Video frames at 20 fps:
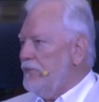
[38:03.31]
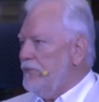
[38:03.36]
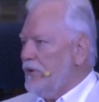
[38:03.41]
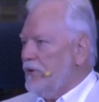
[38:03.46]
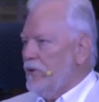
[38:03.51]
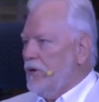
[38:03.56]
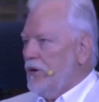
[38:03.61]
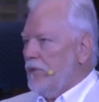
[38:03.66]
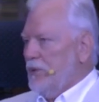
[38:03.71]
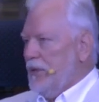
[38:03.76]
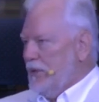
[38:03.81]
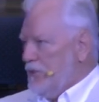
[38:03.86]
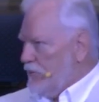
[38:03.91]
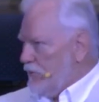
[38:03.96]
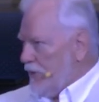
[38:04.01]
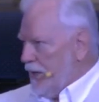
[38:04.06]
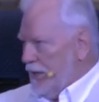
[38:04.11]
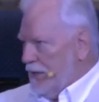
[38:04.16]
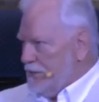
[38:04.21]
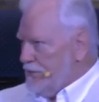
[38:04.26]
are going to be
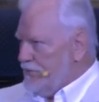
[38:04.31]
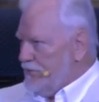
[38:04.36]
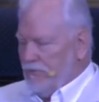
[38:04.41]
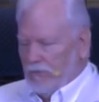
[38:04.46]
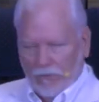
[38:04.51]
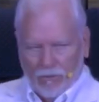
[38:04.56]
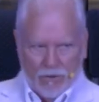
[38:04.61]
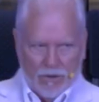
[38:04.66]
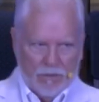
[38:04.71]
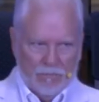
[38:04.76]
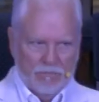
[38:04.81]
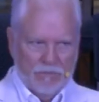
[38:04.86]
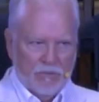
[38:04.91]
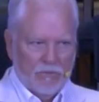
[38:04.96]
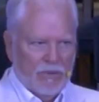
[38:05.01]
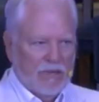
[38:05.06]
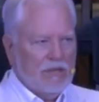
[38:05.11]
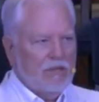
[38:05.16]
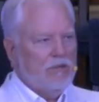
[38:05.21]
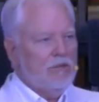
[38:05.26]
transformed,
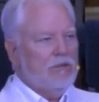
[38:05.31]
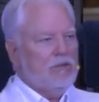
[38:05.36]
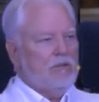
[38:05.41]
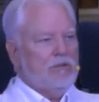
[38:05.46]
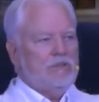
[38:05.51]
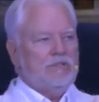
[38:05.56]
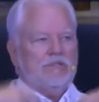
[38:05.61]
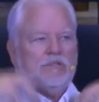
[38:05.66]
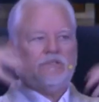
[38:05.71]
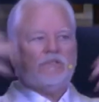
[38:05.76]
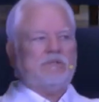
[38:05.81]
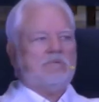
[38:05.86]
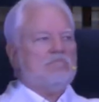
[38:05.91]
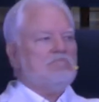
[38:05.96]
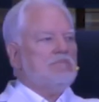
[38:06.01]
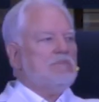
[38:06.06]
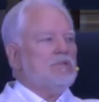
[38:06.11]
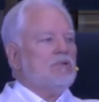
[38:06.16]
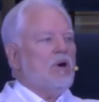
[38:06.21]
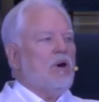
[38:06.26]
renewed, just
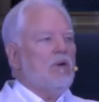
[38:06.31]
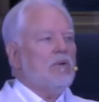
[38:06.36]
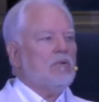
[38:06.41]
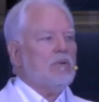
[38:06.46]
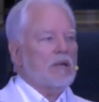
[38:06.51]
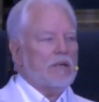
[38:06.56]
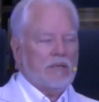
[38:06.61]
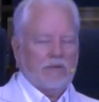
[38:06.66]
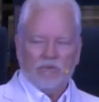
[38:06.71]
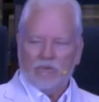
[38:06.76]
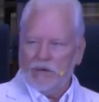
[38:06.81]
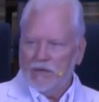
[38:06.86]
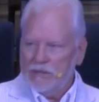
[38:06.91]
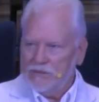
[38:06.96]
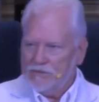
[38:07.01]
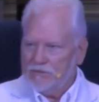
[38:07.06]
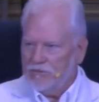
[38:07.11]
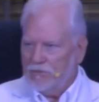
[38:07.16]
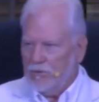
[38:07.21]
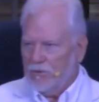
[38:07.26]
totally
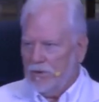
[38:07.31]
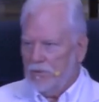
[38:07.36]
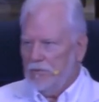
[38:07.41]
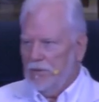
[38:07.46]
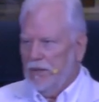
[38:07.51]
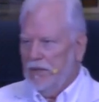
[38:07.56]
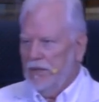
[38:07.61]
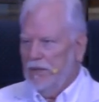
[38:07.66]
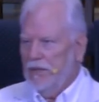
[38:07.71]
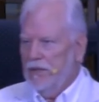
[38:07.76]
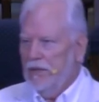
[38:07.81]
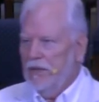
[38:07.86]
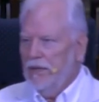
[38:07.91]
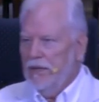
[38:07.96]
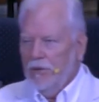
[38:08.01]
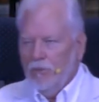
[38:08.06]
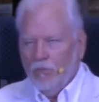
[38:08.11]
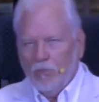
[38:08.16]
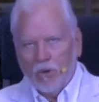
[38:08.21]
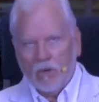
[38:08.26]
transformed.
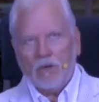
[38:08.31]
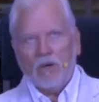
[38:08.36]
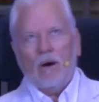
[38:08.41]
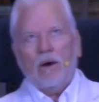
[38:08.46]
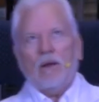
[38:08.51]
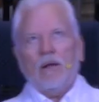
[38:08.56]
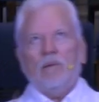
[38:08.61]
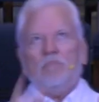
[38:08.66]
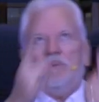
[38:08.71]
We're caught up